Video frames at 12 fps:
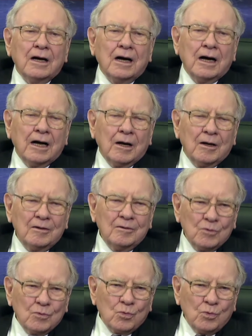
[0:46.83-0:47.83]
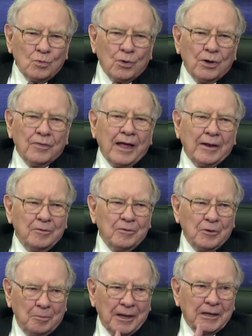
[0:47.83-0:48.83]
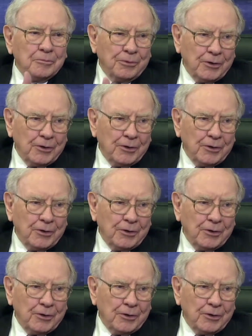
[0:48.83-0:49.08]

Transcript: where the main